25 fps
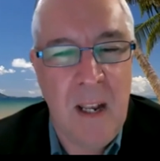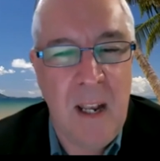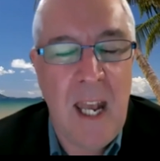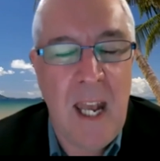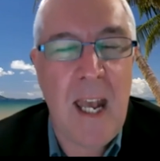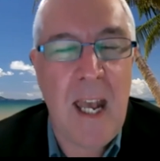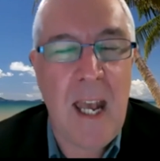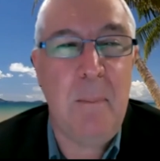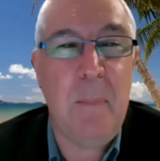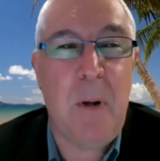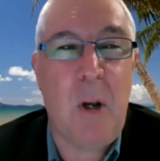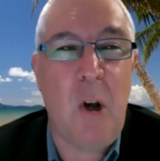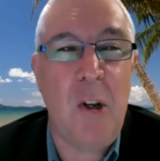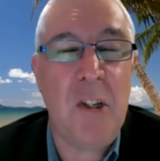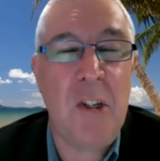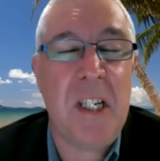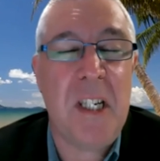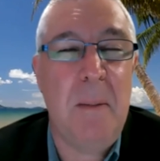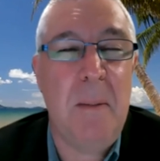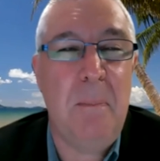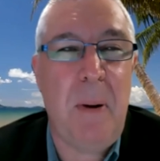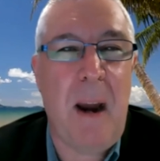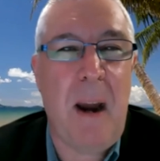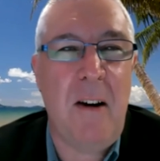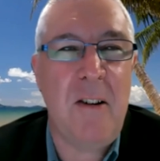Um, cost
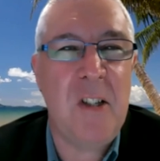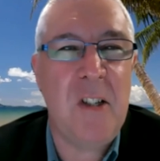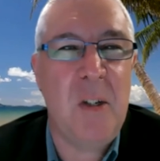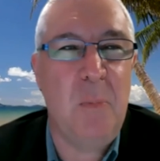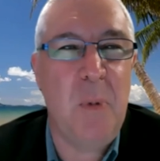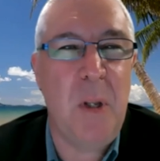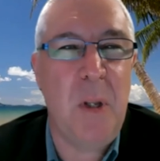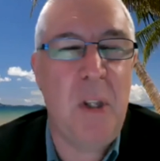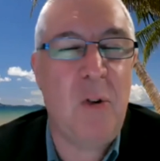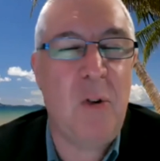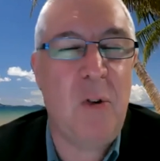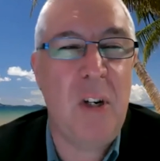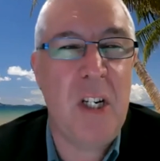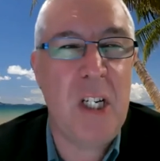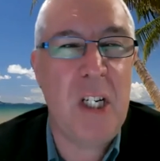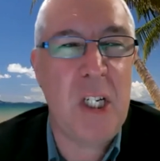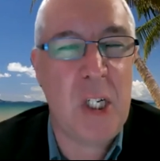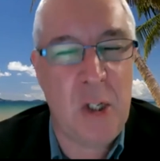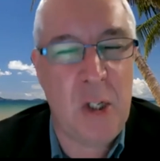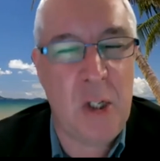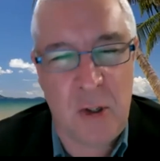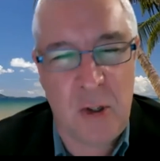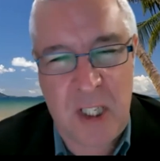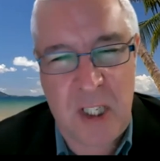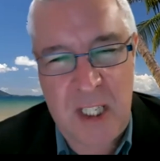comparison with
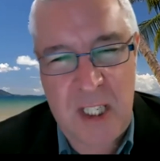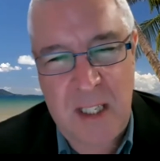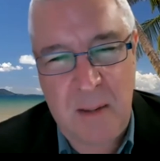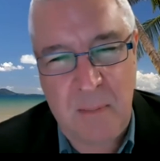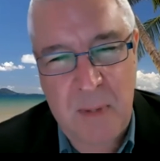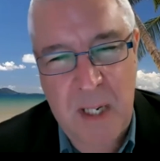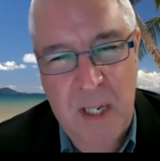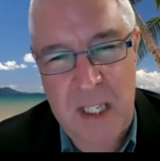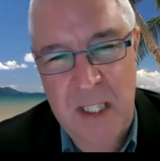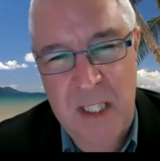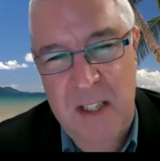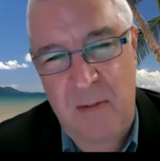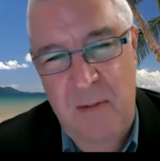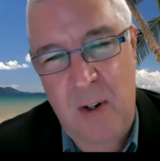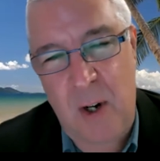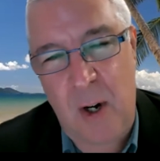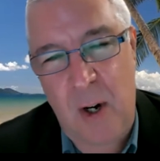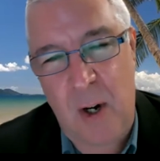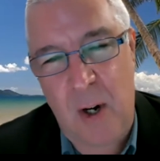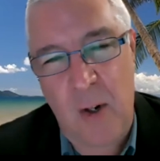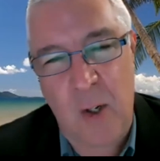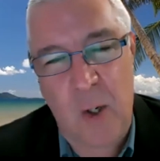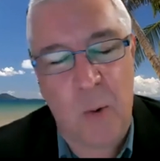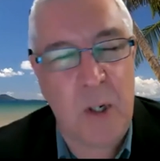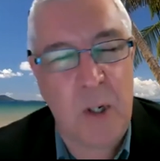traditional systems, that's a very
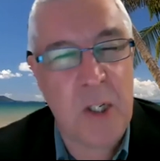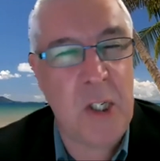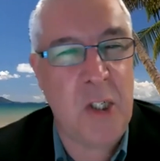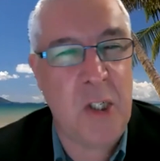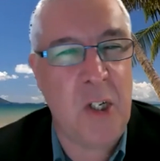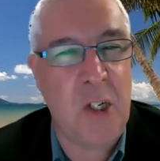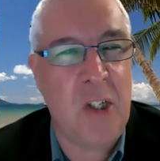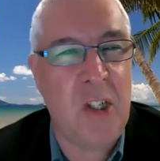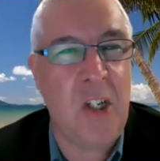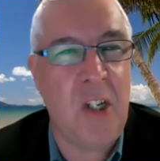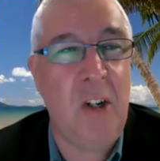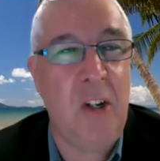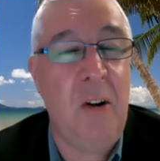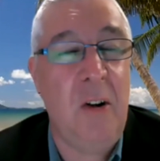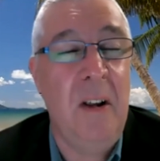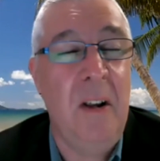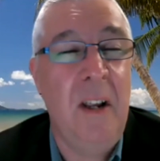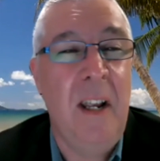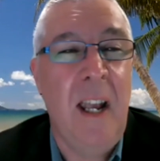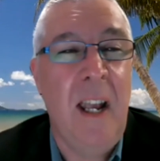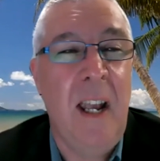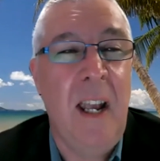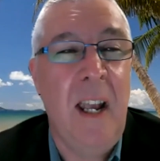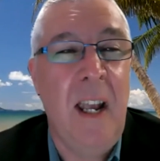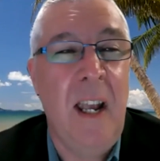good question too.
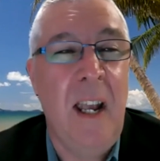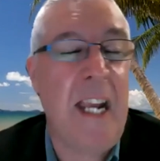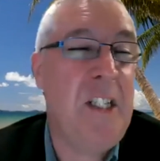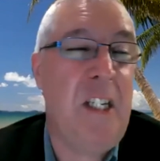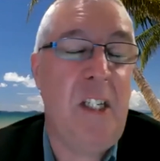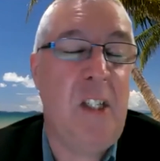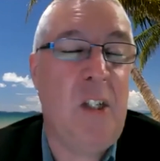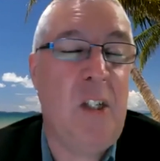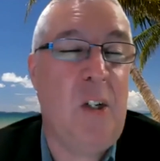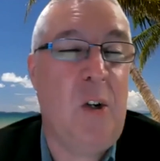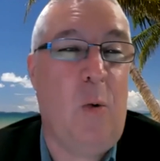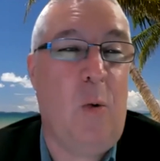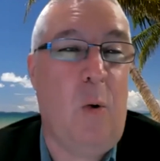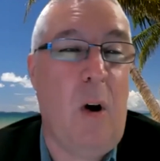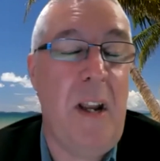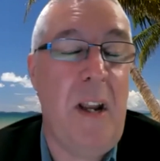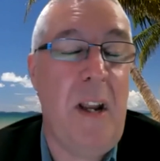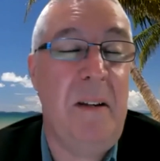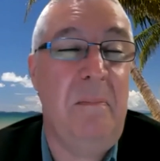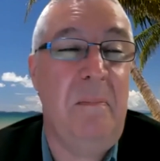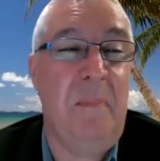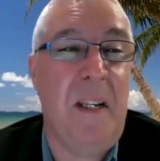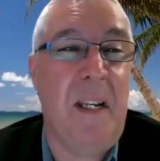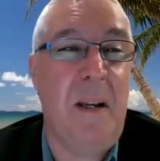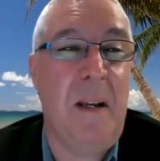Actually, it's quite
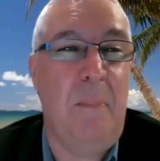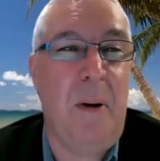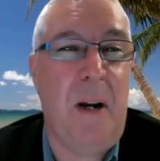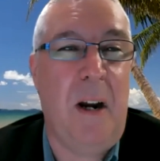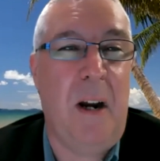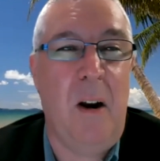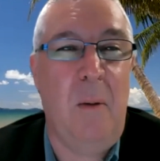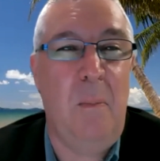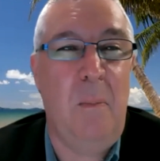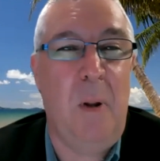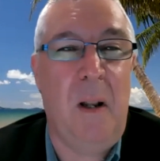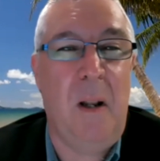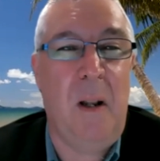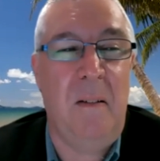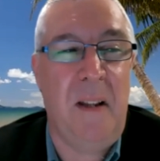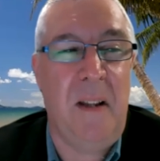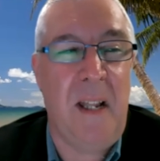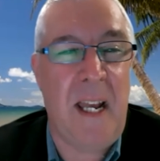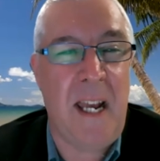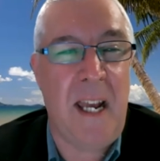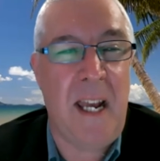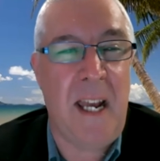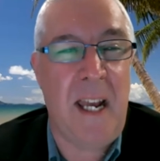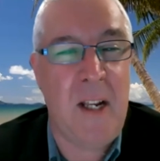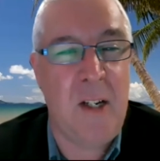comparable
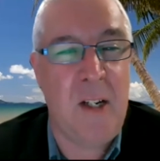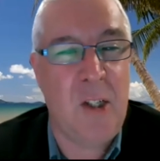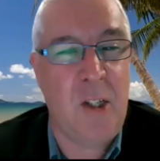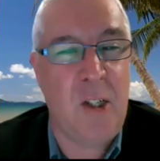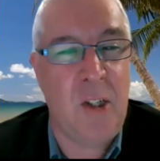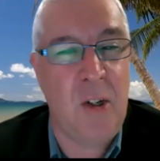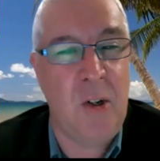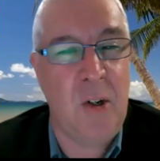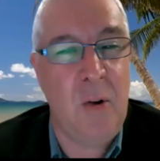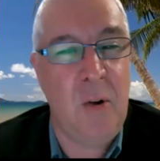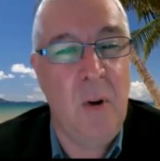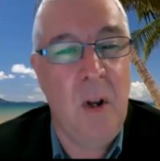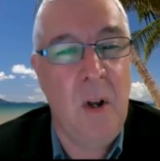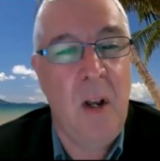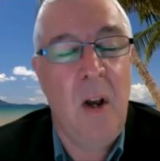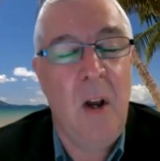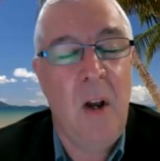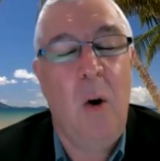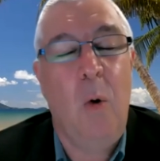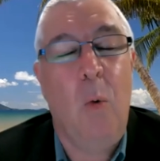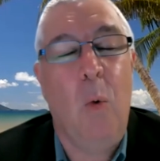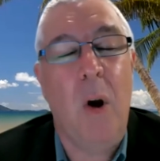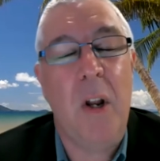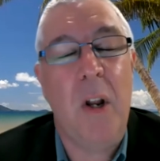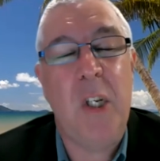uh, to
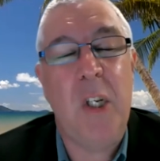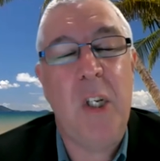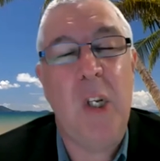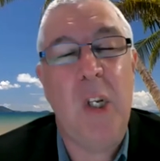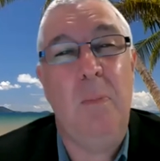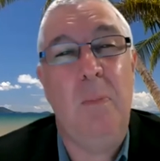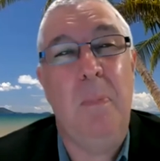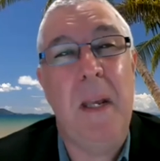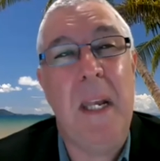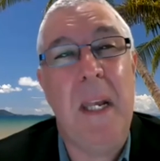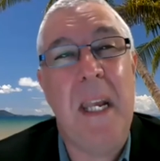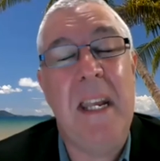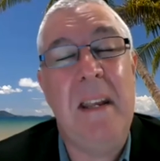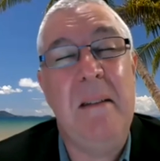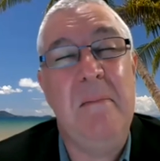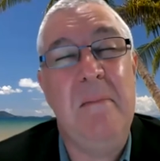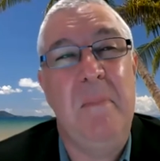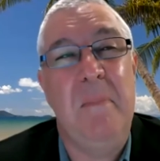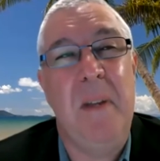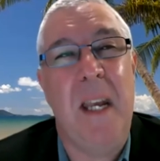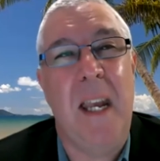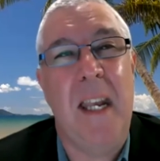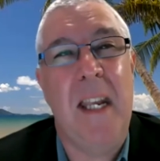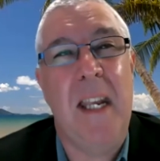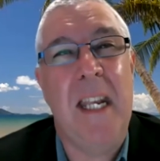what you'd be
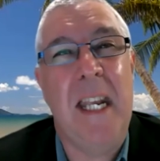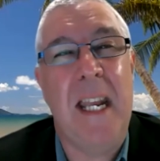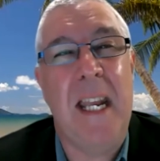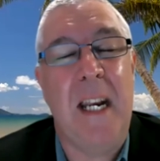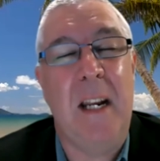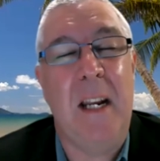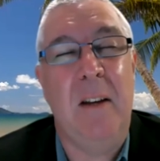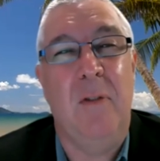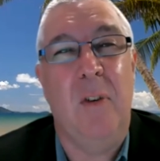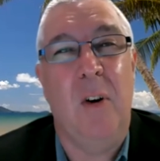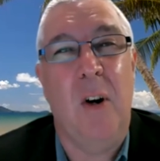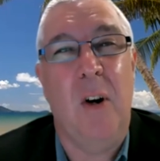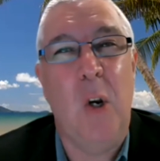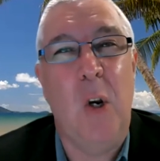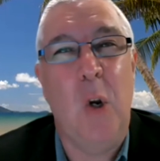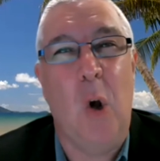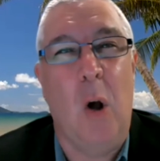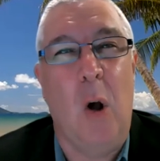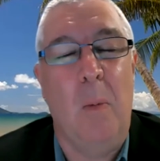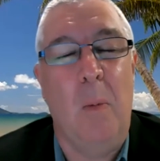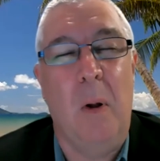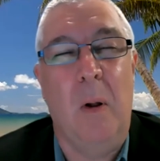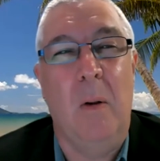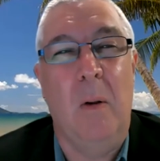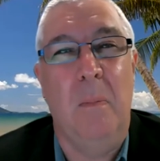you know, getting for a
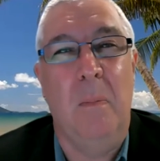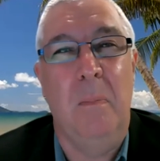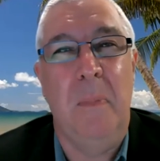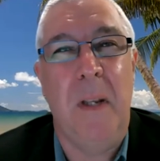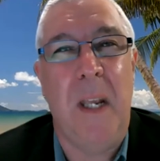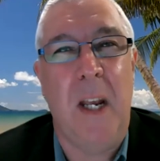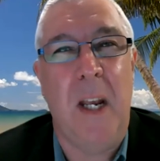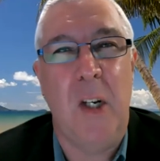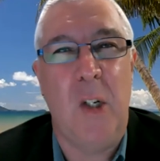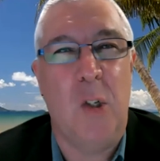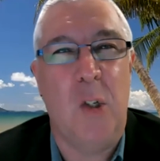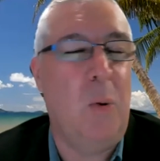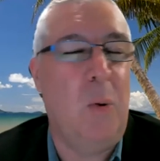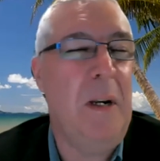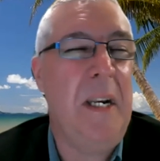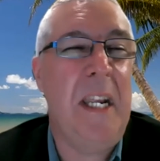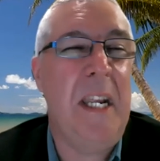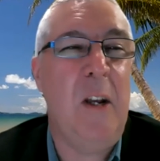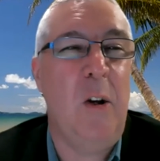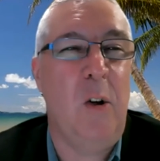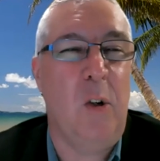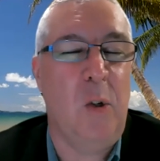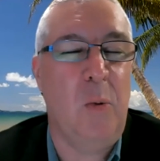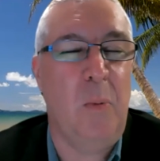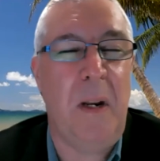normal you know, 20
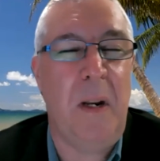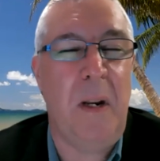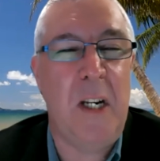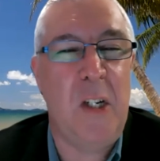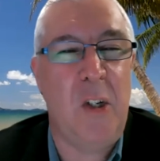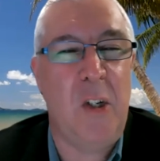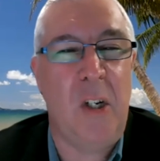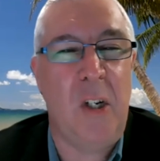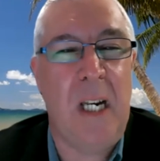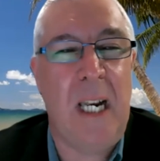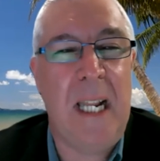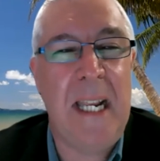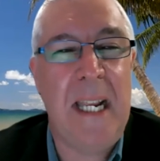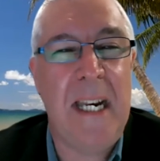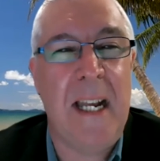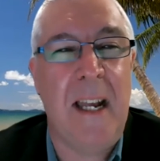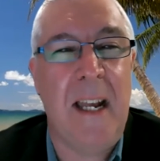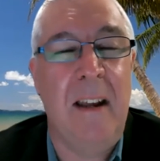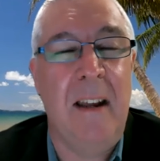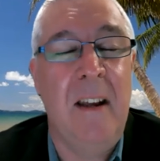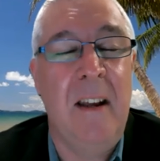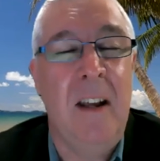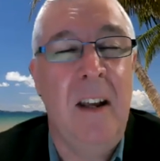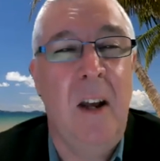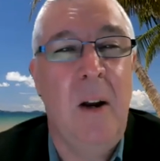or 22 litre
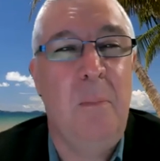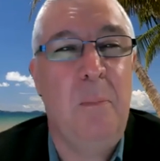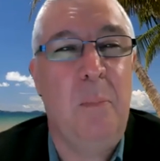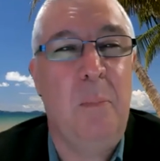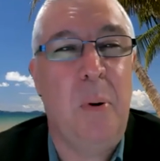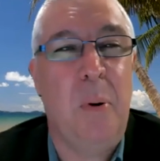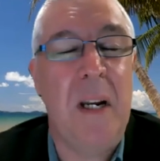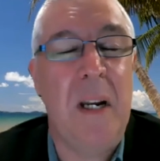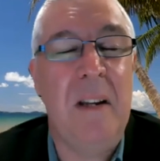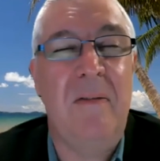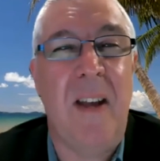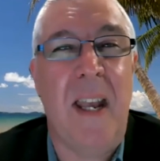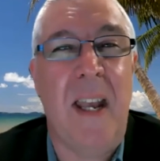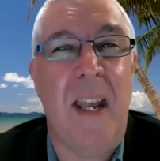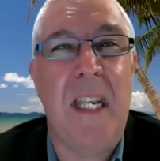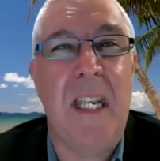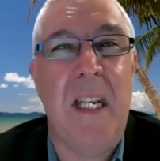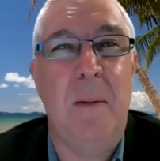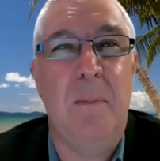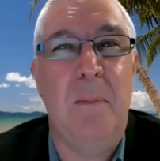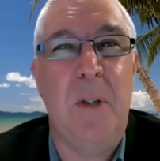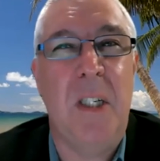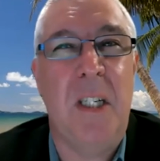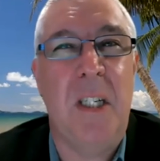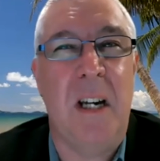
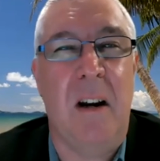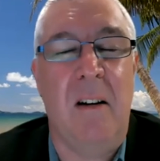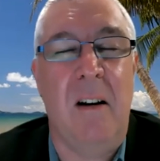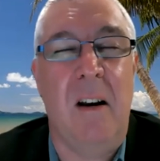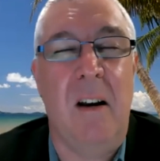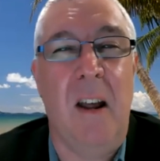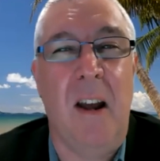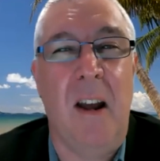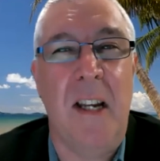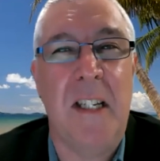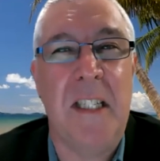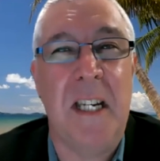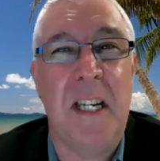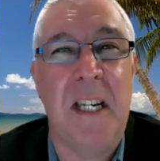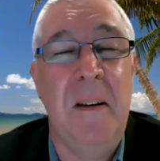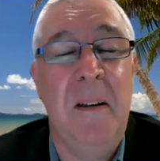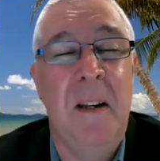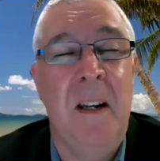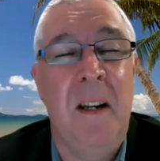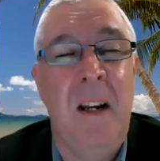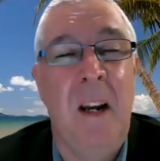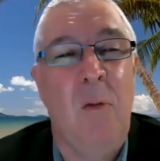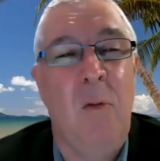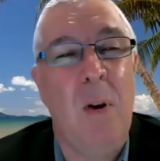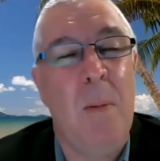pre-vacuum sterilizer.
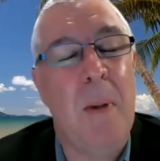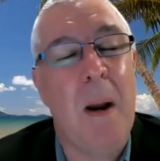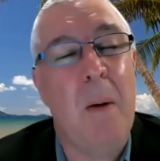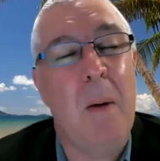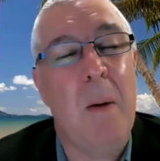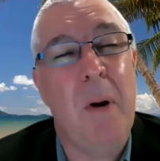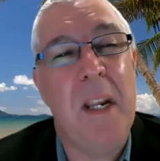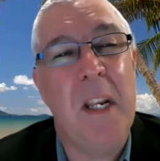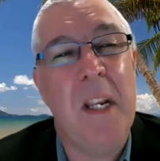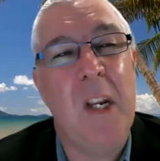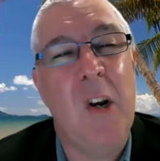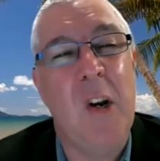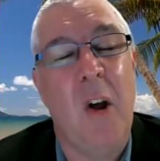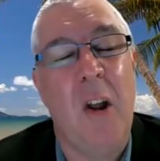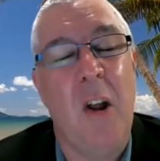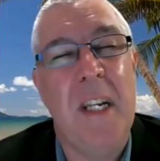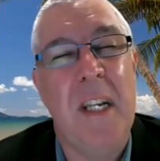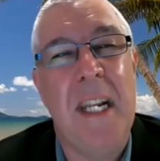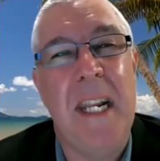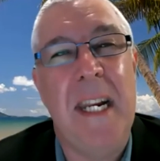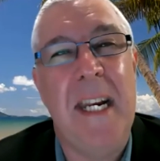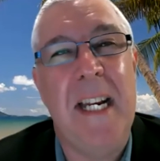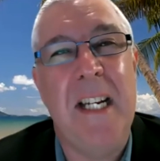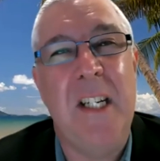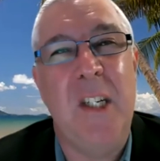Remembering you're not
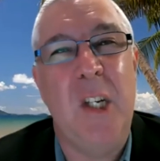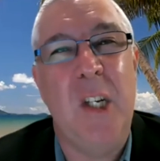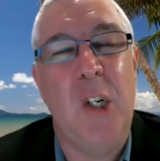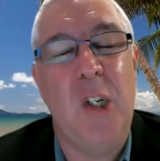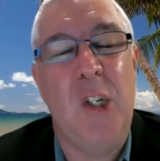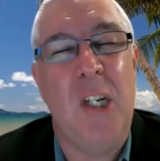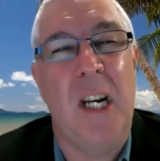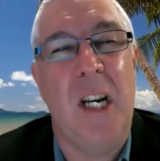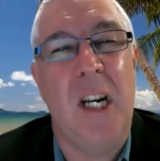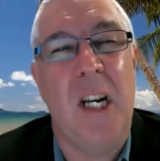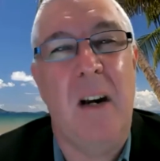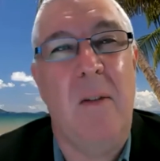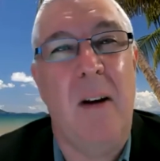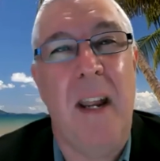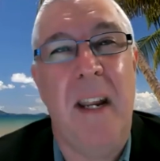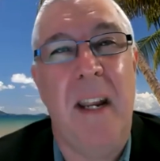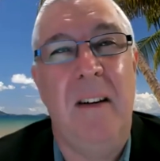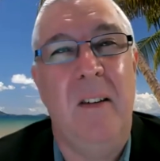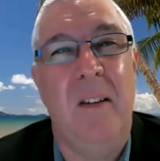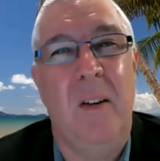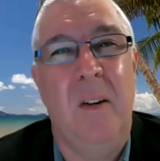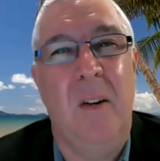needing to generate